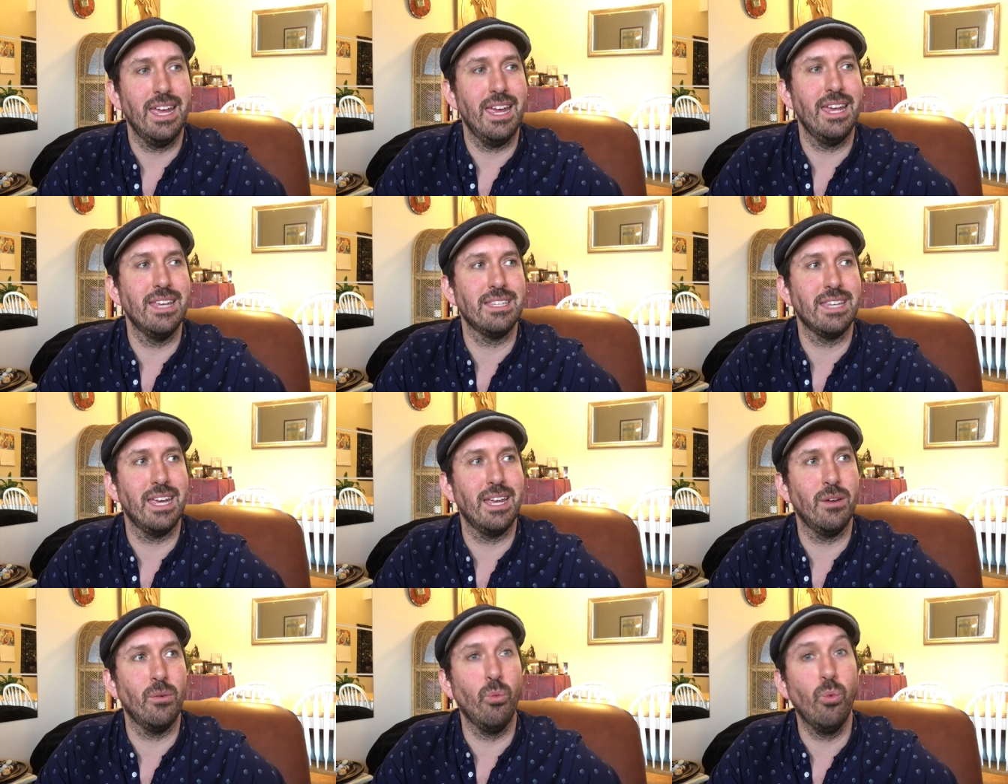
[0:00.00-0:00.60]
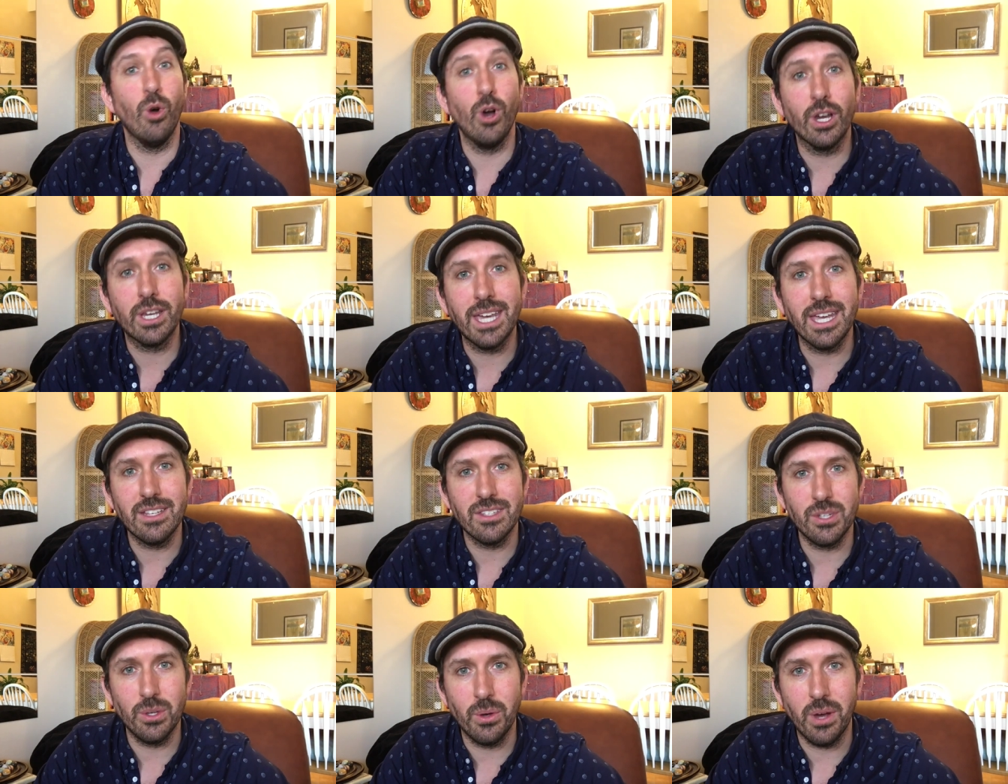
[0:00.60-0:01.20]
Is it
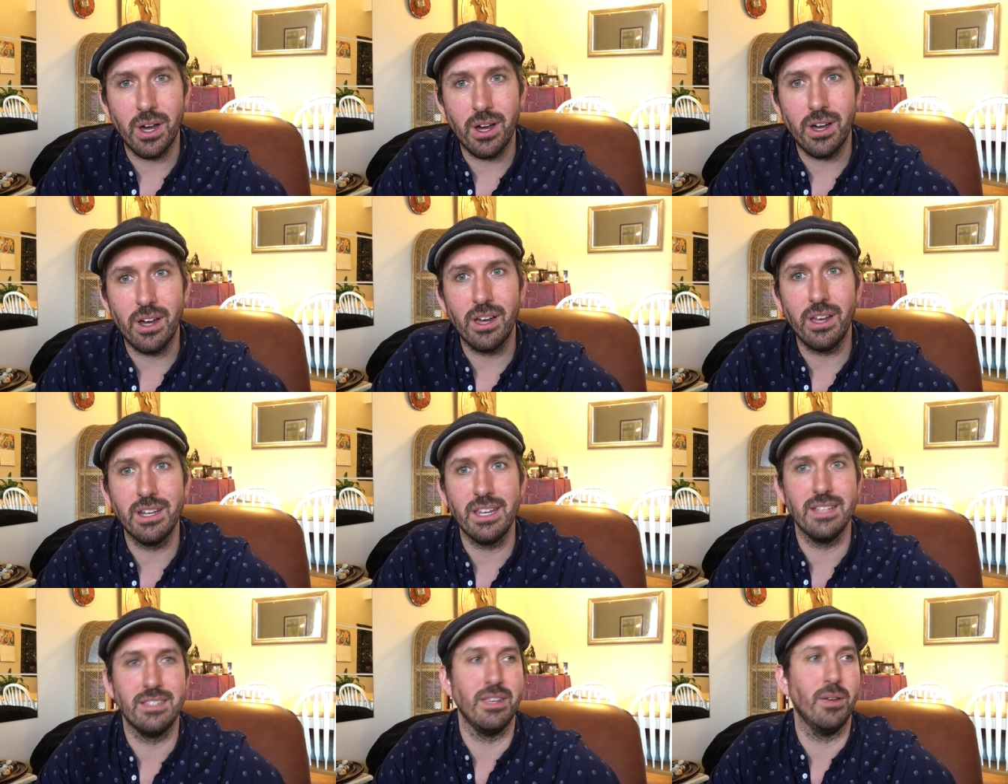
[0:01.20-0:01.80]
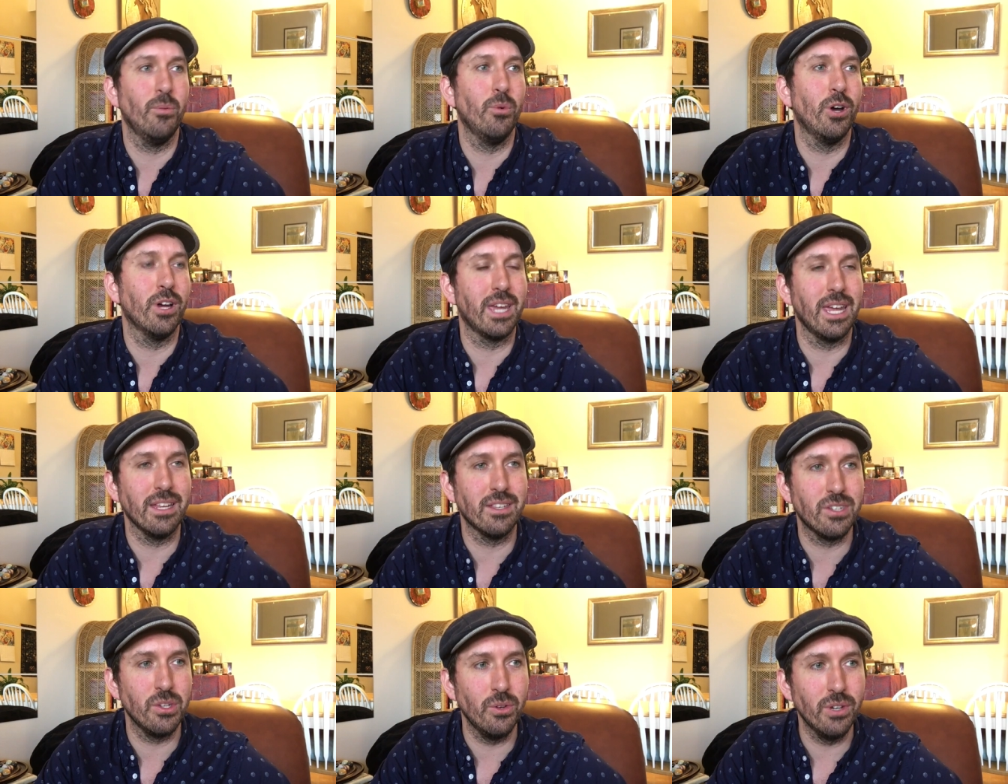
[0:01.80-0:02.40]
working too hard? Is it
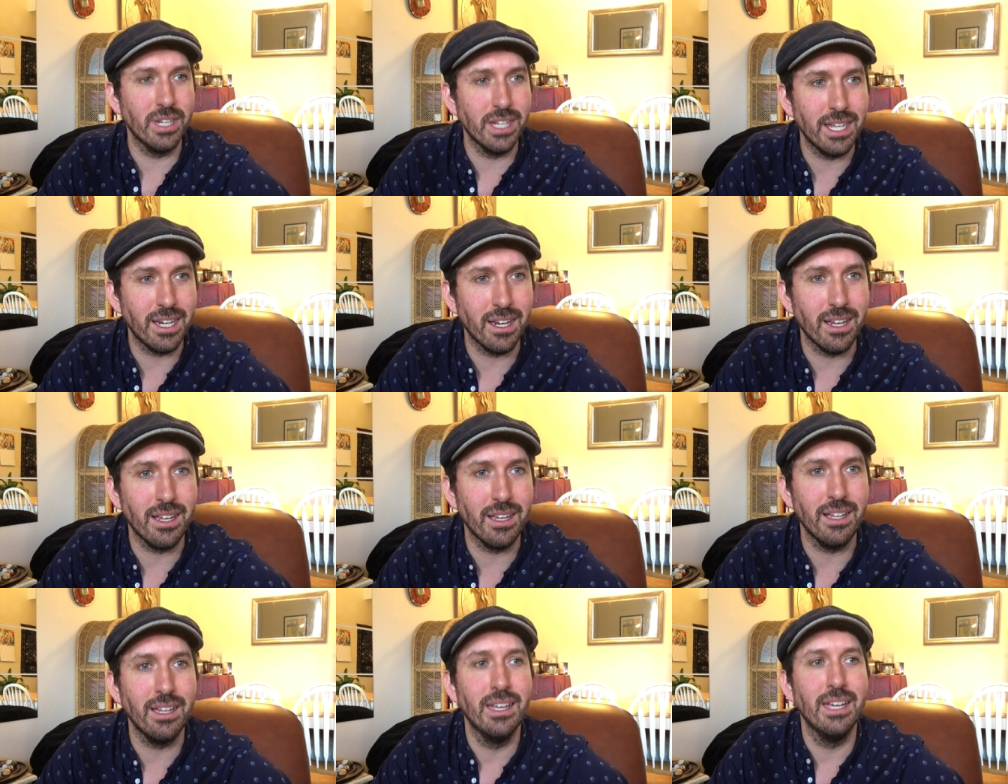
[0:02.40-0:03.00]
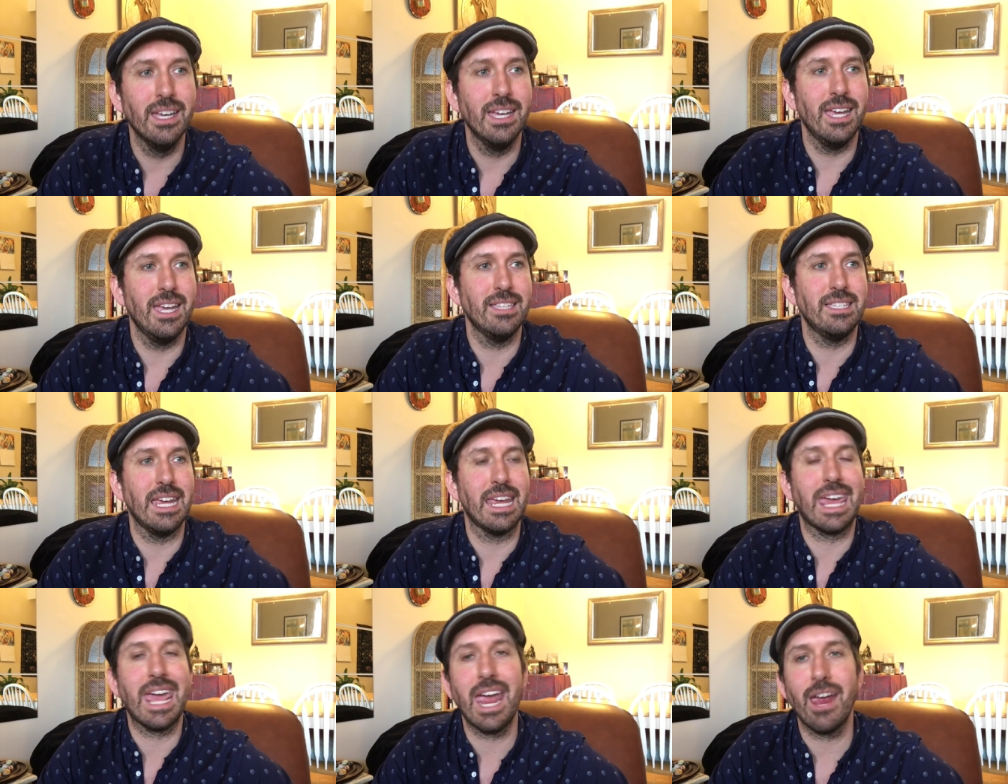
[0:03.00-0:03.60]
working too little?
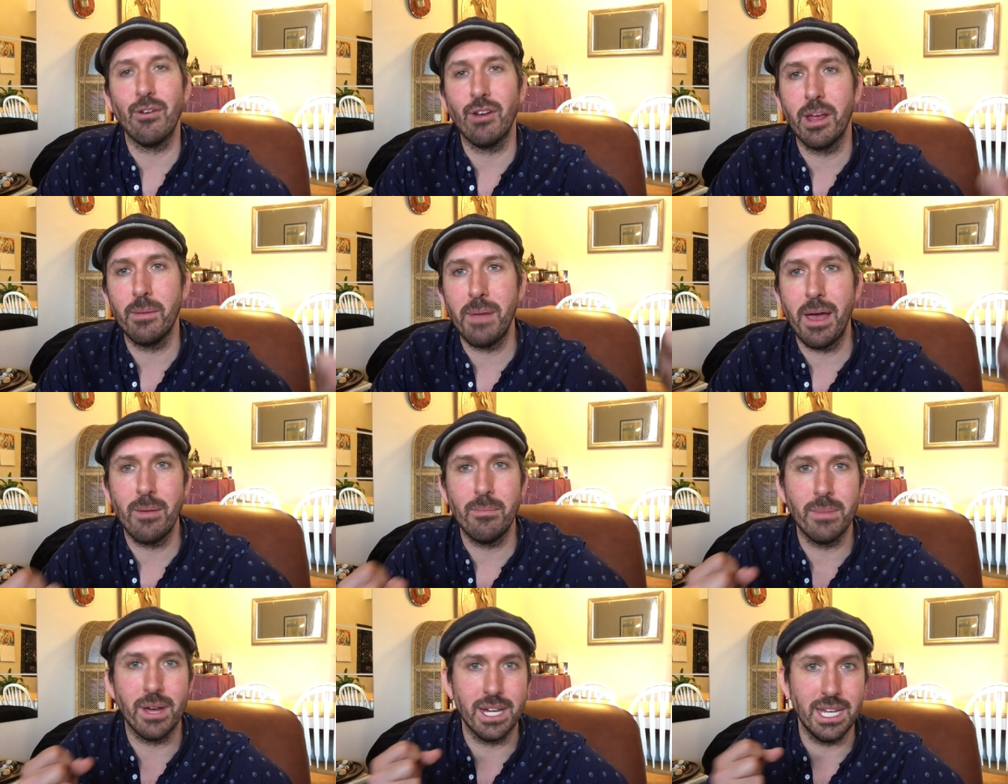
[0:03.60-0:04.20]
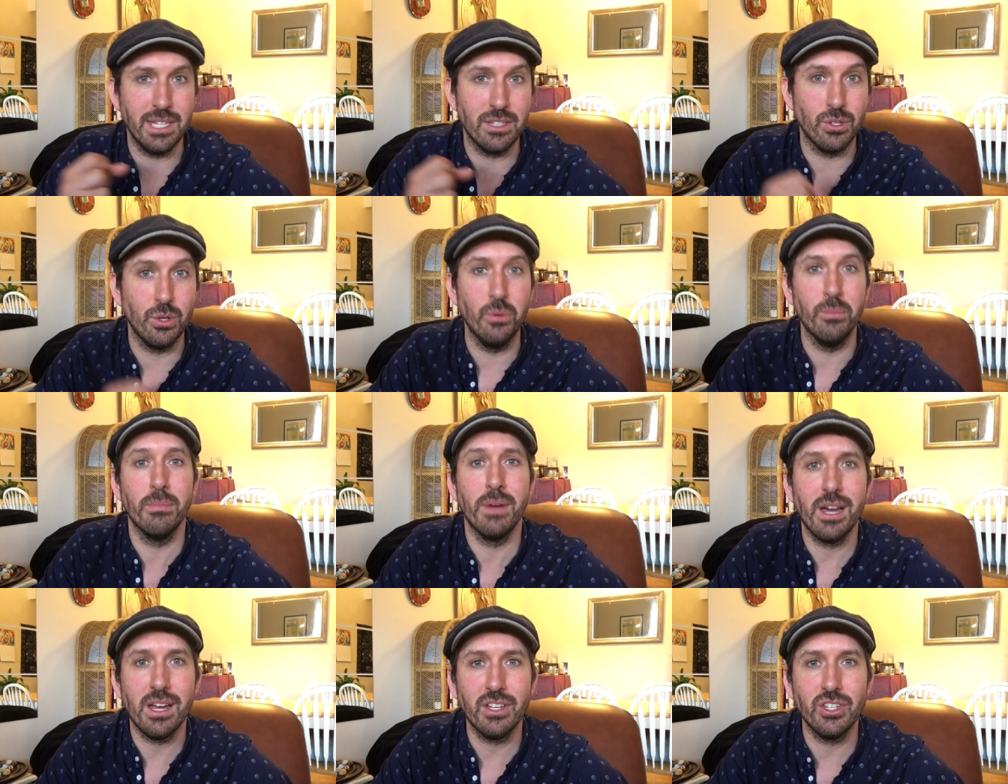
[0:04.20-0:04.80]
Is it caring about money too
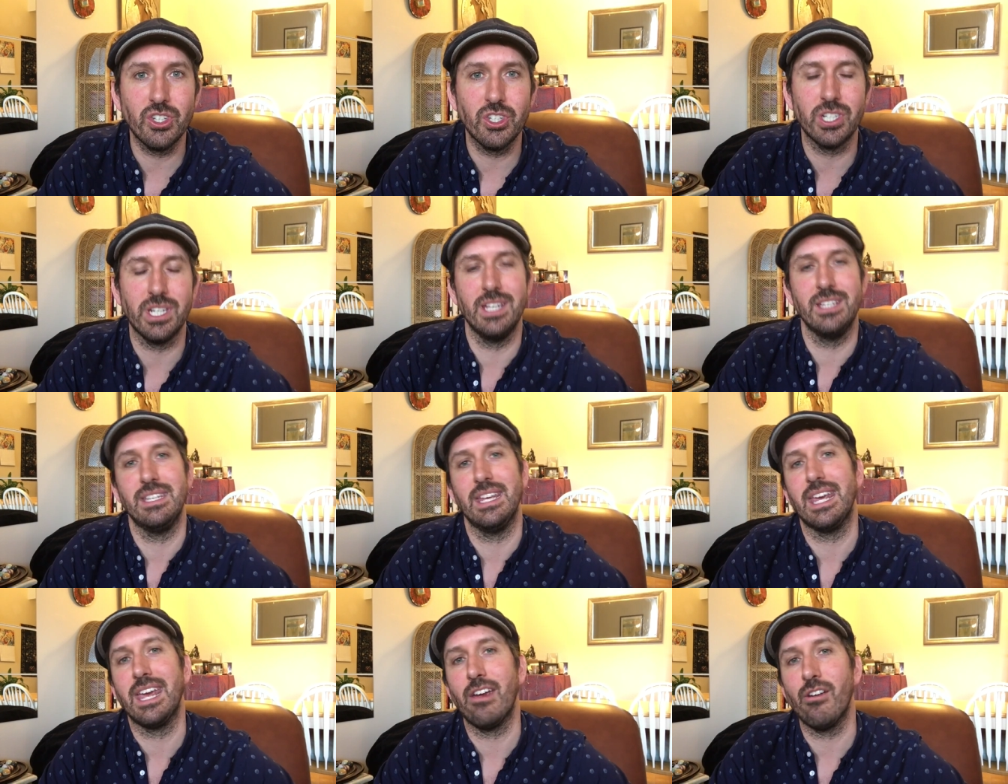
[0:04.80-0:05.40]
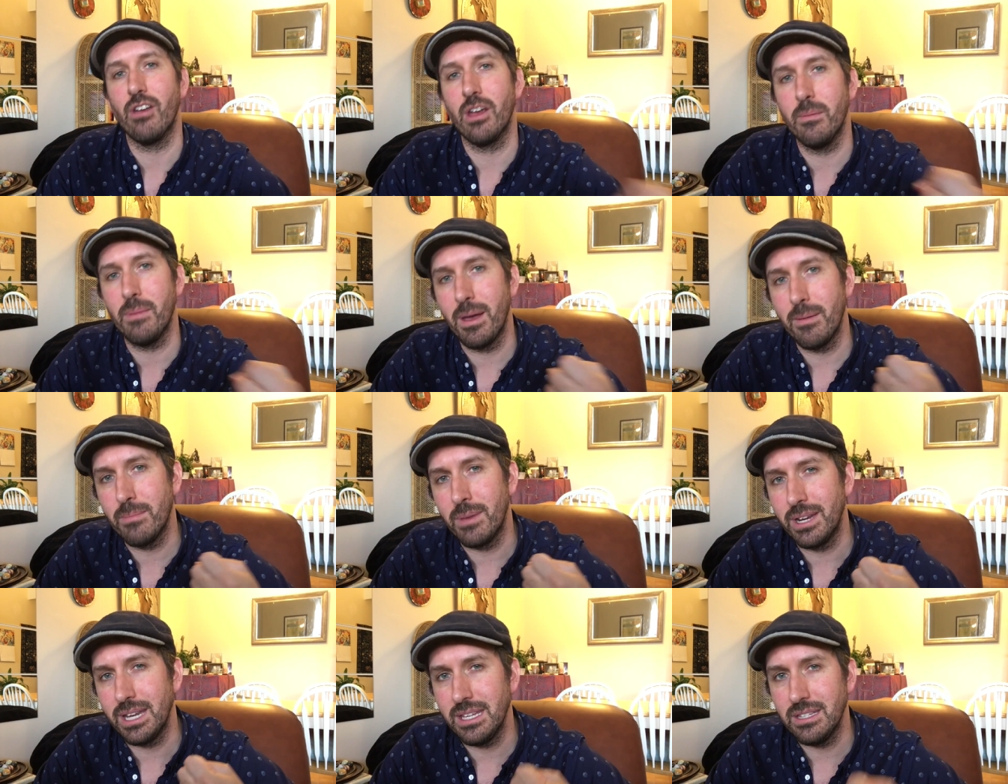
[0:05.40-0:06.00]
much? Is it caring
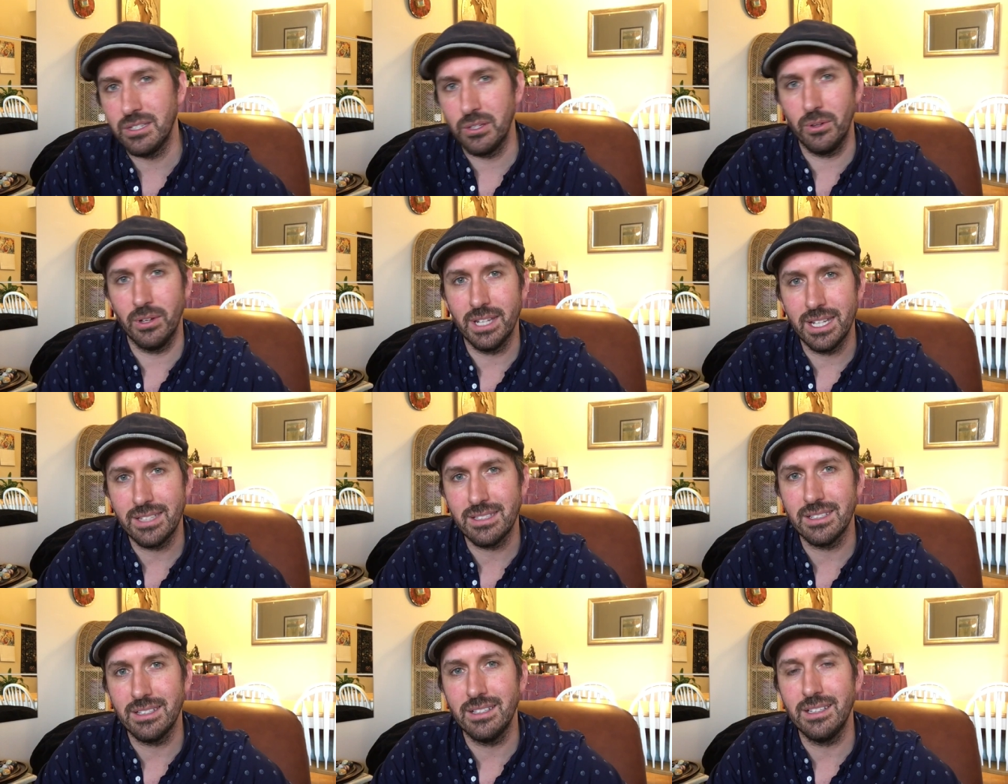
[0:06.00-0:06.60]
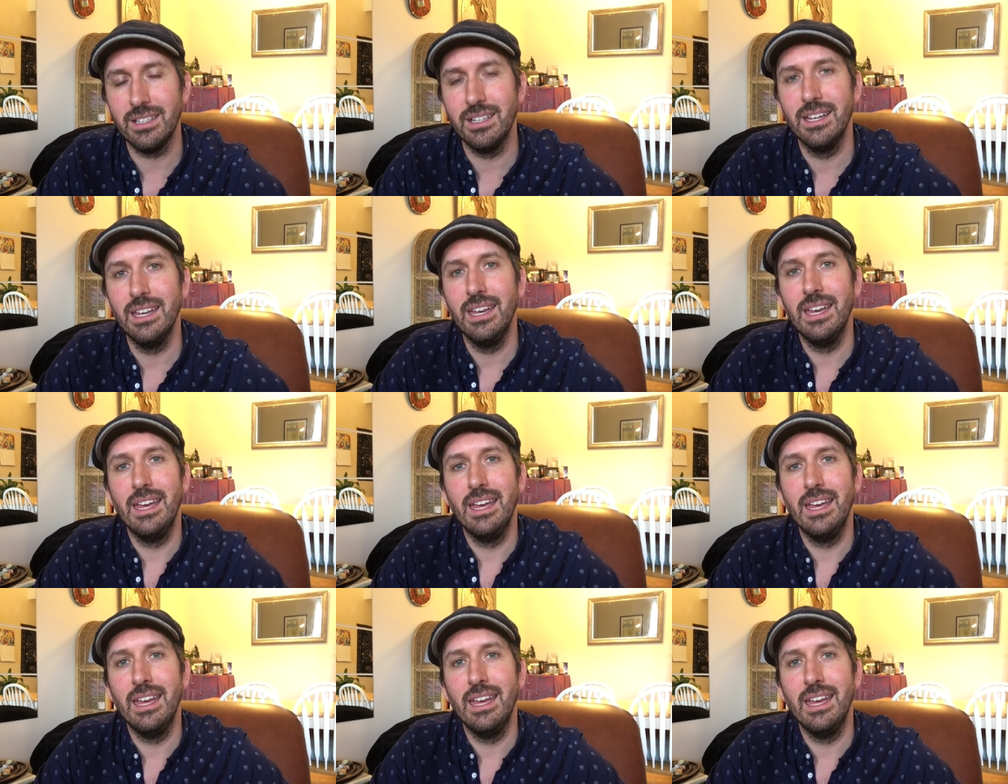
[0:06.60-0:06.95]
about money too little?